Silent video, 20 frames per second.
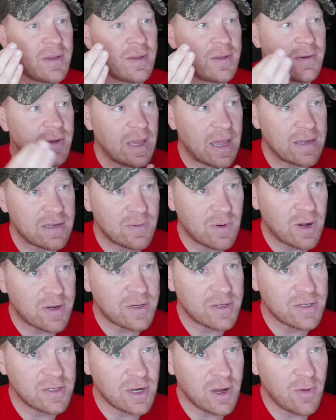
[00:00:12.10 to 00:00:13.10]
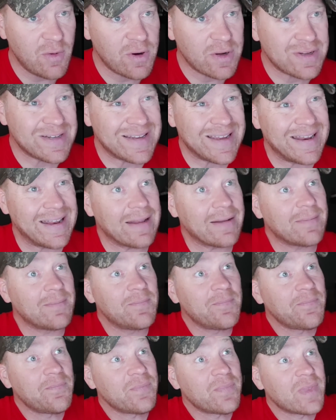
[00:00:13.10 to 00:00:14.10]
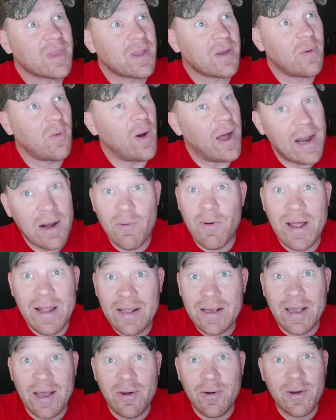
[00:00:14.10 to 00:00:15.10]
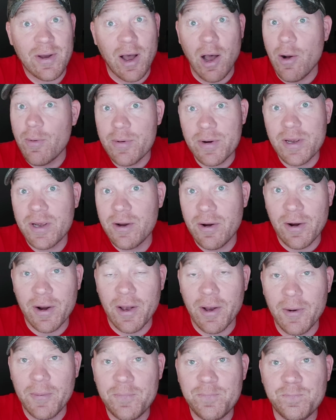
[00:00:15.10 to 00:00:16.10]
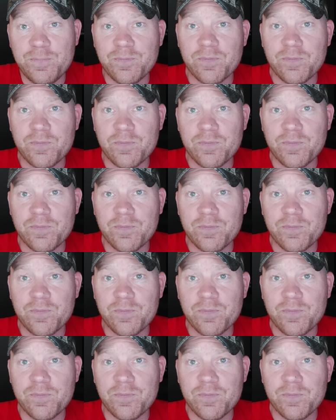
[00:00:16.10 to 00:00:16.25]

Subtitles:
You guys watch the show would have seen it quite a while ago, over a year ago.